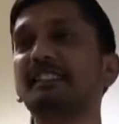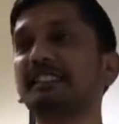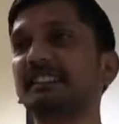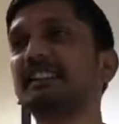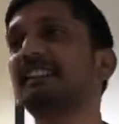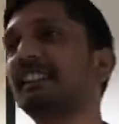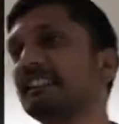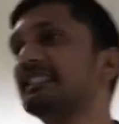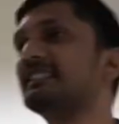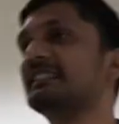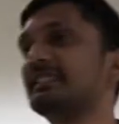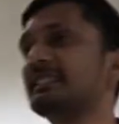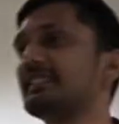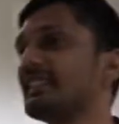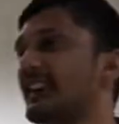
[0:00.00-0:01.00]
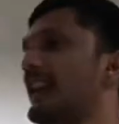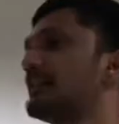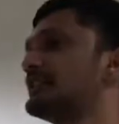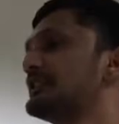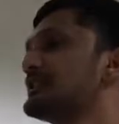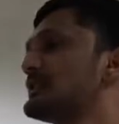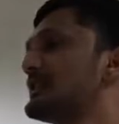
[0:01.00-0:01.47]
that
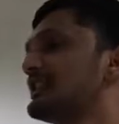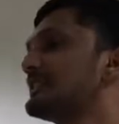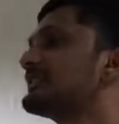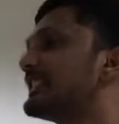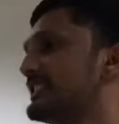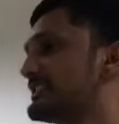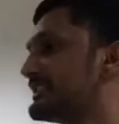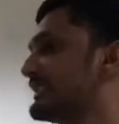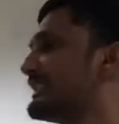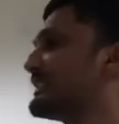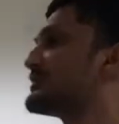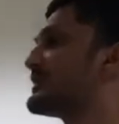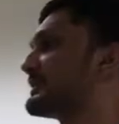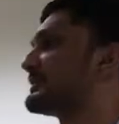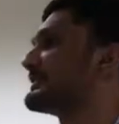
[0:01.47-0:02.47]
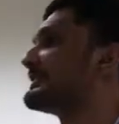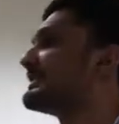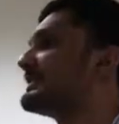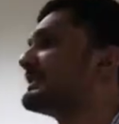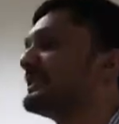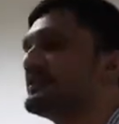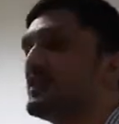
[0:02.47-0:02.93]
after 12th, engineering was,
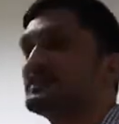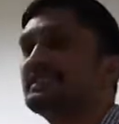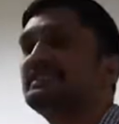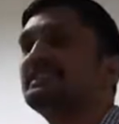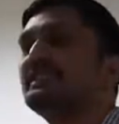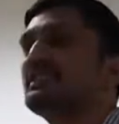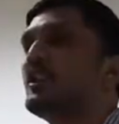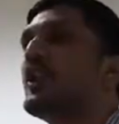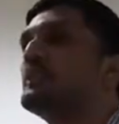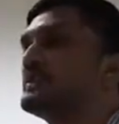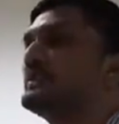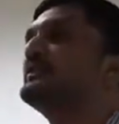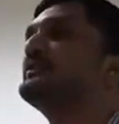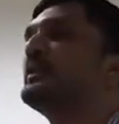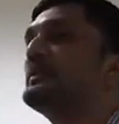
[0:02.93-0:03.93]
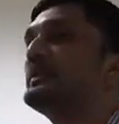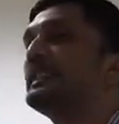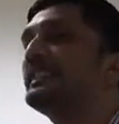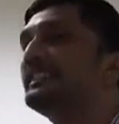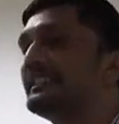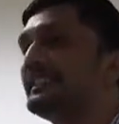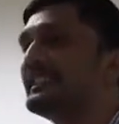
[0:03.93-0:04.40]
wasn't an option for
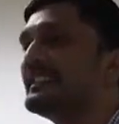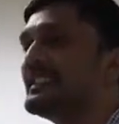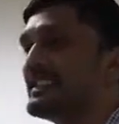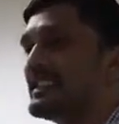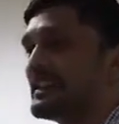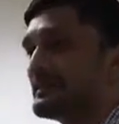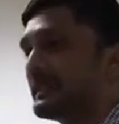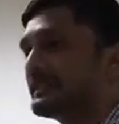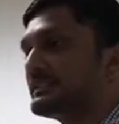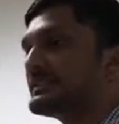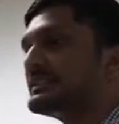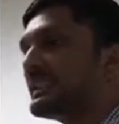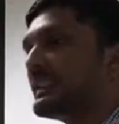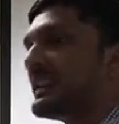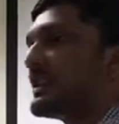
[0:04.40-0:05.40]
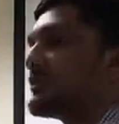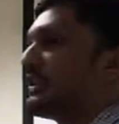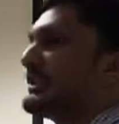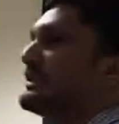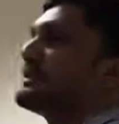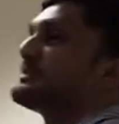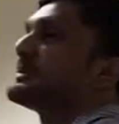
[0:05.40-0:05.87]
me. But still, I
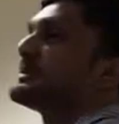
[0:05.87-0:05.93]
wanted to